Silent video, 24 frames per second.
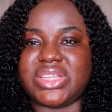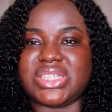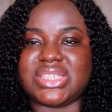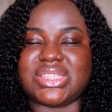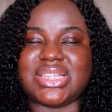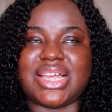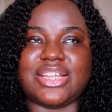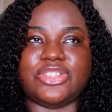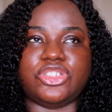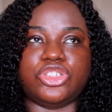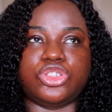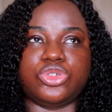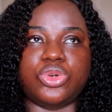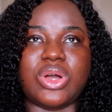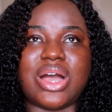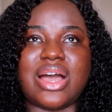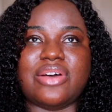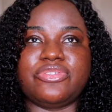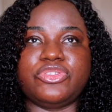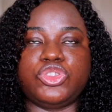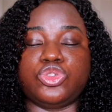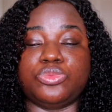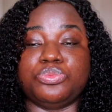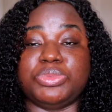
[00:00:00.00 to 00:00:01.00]
is that you
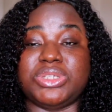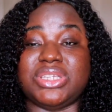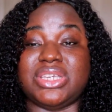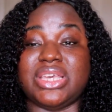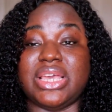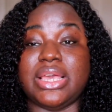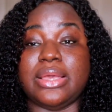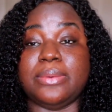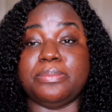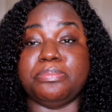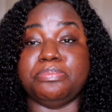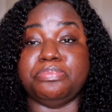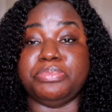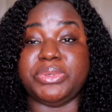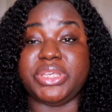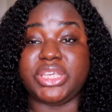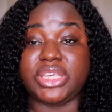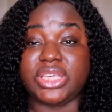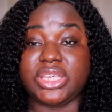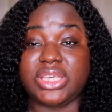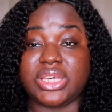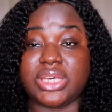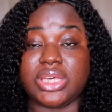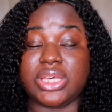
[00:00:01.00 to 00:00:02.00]
have to be
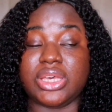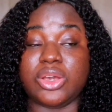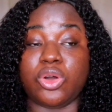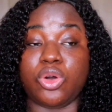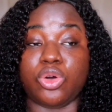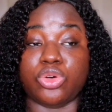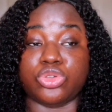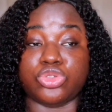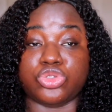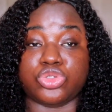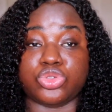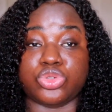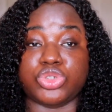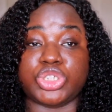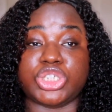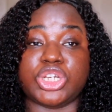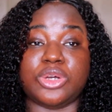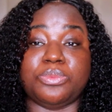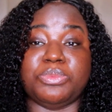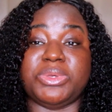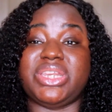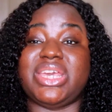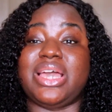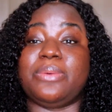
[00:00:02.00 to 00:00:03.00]
big on
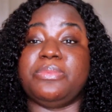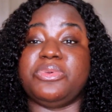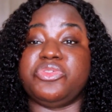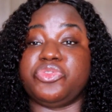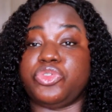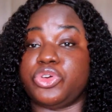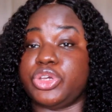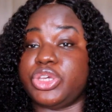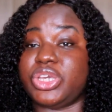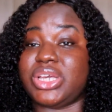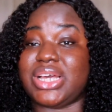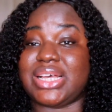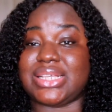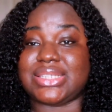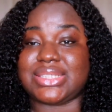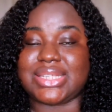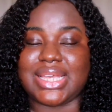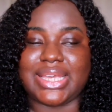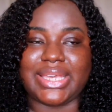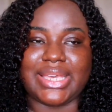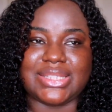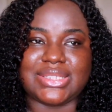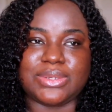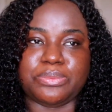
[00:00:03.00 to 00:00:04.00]
social media before you can
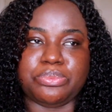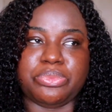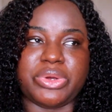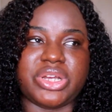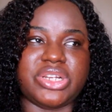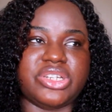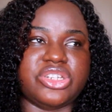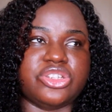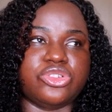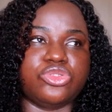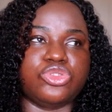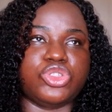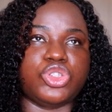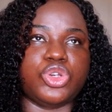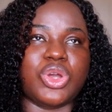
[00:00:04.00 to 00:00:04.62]
start getting brand deals.